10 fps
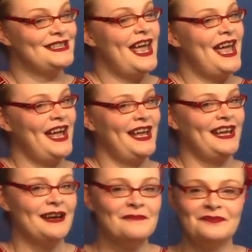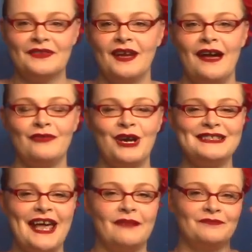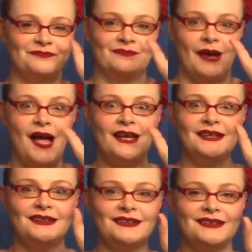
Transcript: Day. Have a great day. Bye.